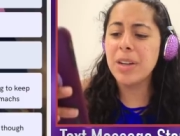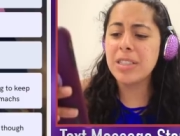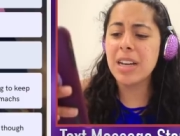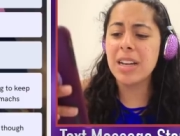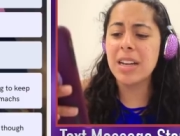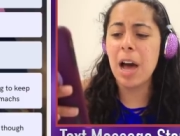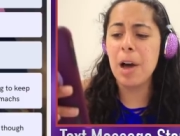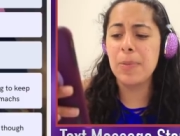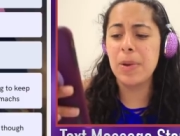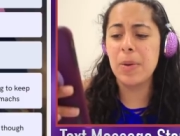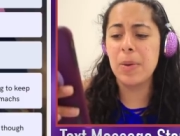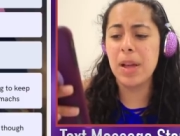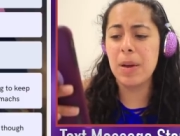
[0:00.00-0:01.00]
Wish I could help
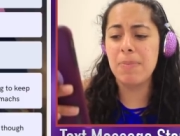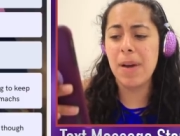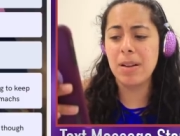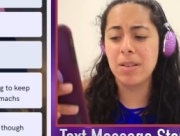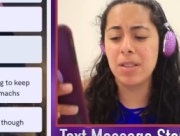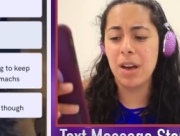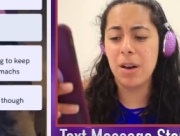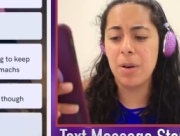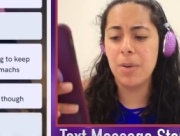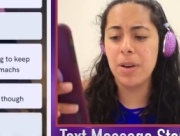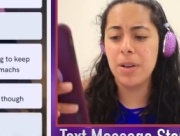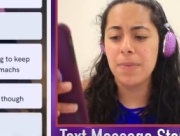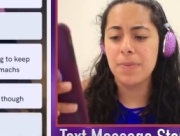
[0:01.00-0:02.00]
you get better
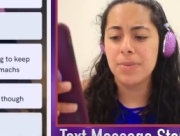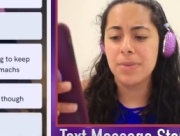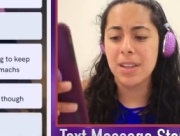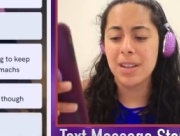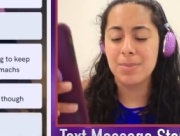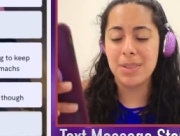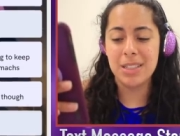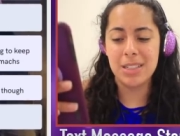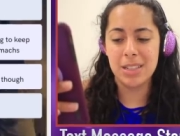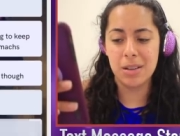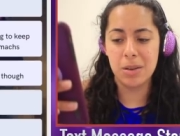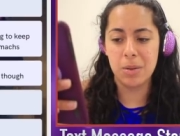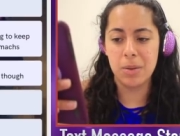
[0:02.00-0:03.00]
though. Me
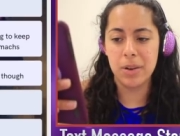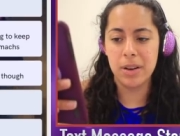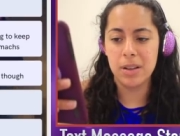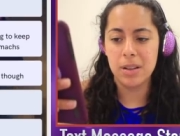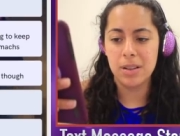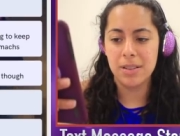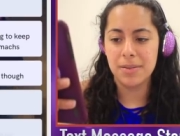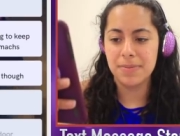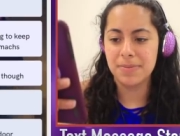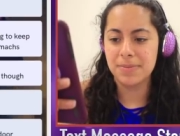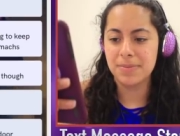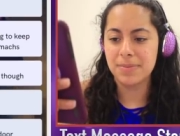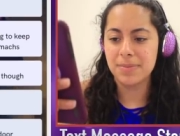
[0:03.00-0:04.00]
too.
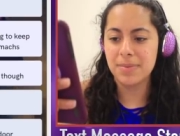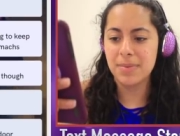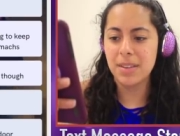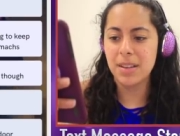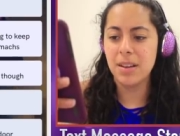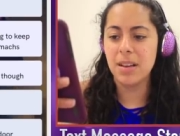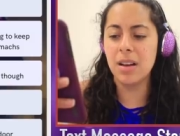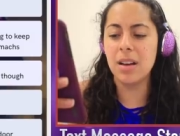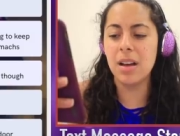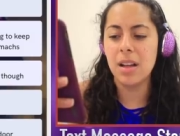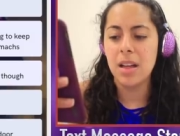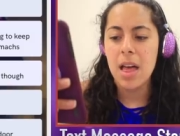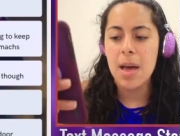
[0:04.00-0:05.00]

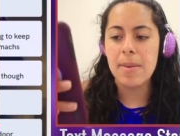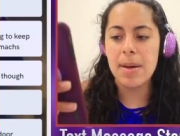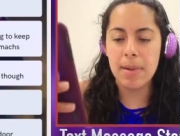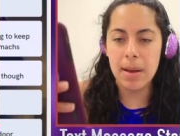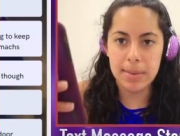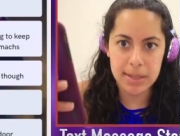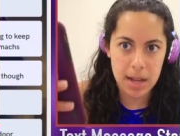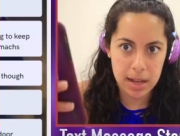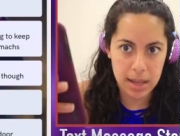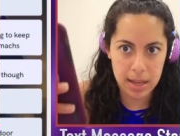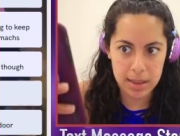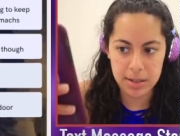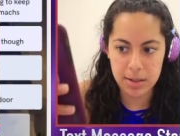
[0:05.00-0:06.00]
Ugh, my mom's
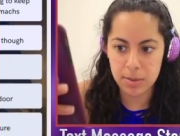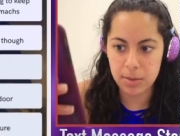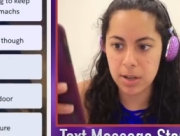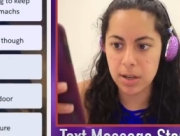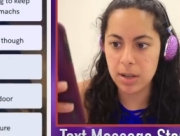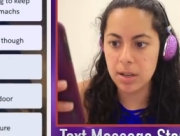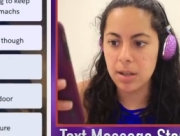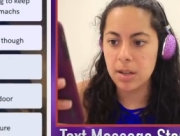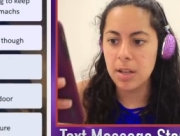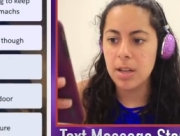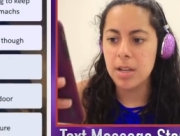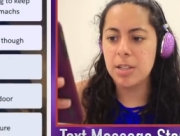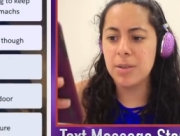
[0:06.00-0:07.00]
knocking on the door.
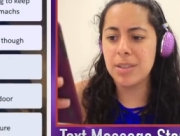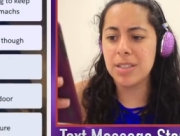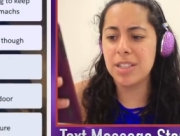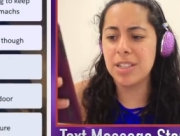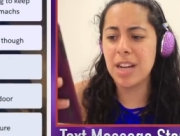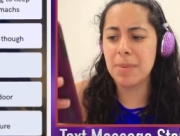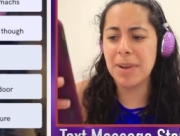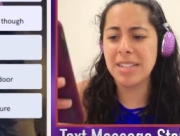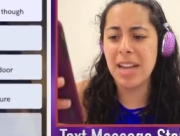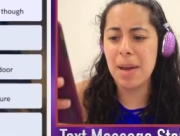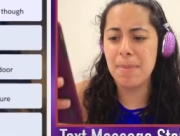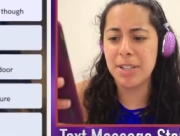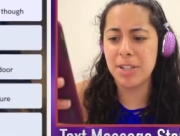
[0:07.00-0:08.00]
She wants to check my
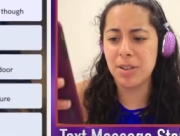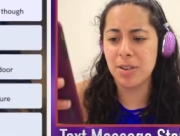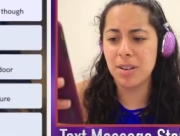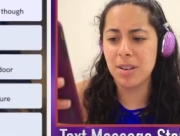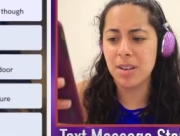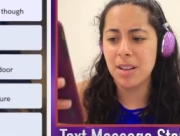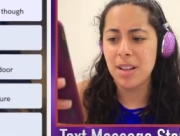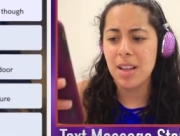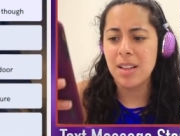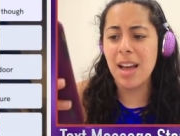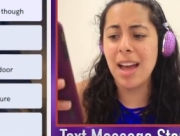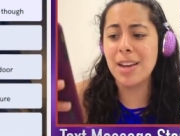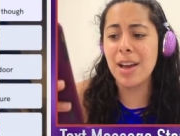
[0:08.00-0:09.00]
temperature.
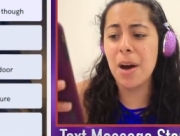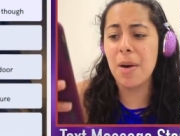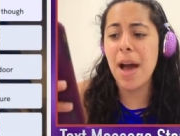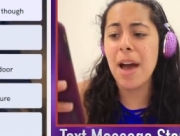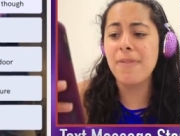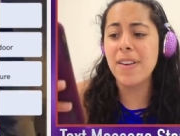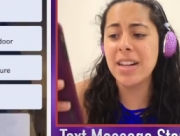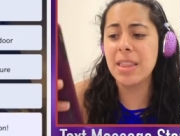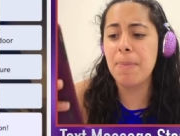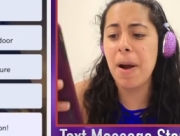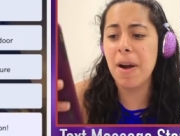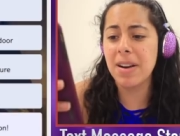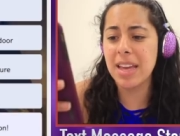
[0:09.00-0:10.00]
Gotta go, have fun at the
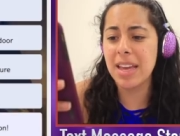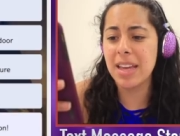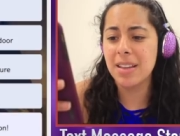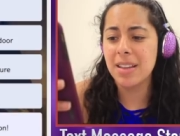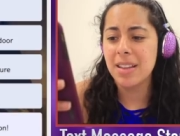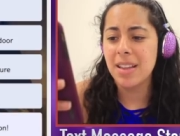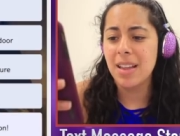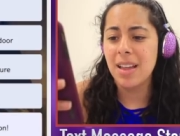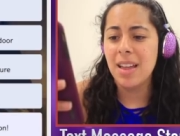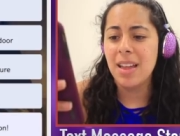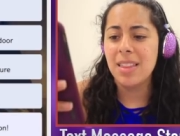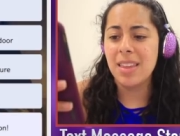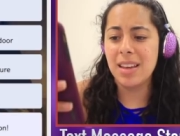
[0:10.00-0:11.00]
party.
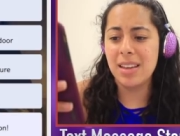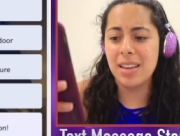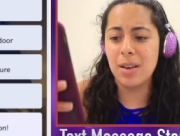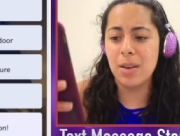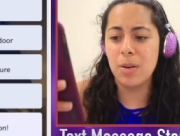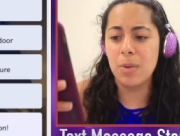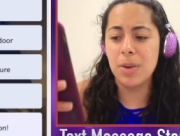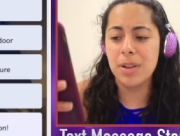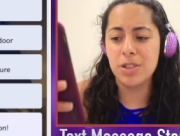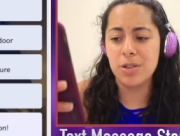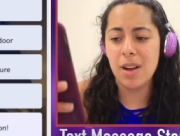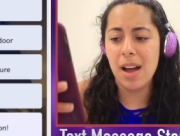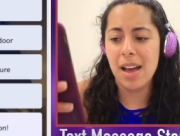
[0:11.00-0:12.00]
Thank you, we'll
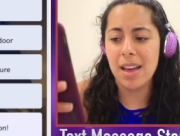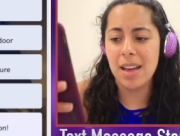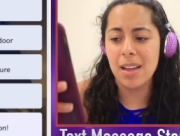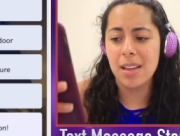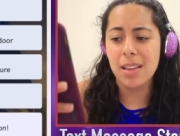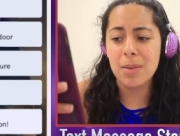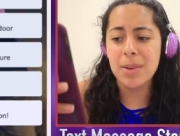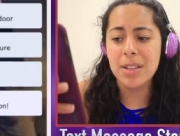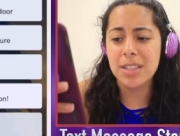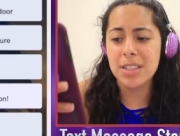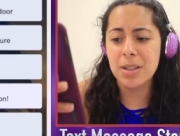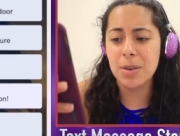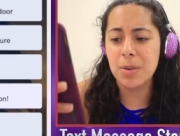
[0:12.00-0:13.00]
try. Get well
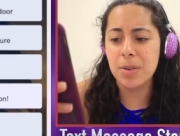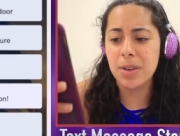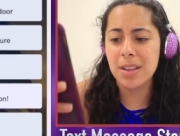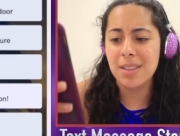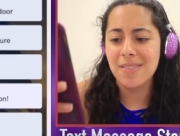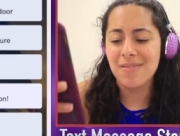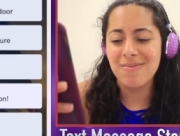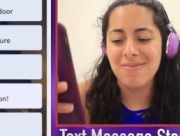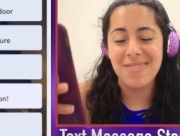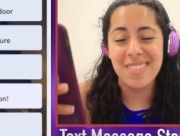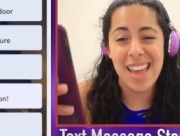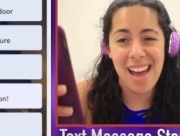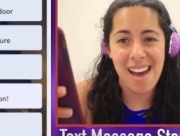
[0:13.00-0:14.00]
soon.
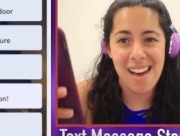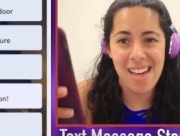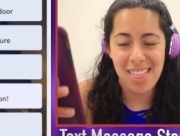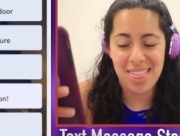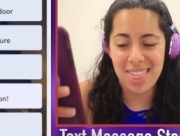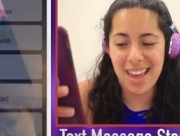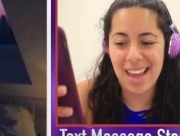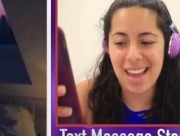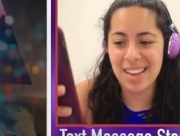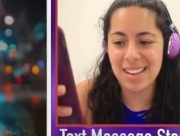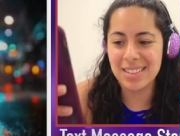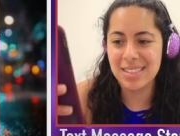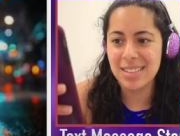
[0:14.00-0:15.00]
Yeah,
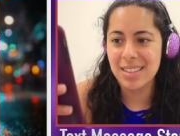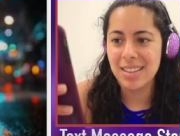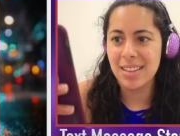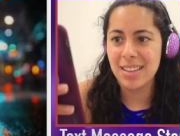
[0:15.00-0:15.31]
thanks.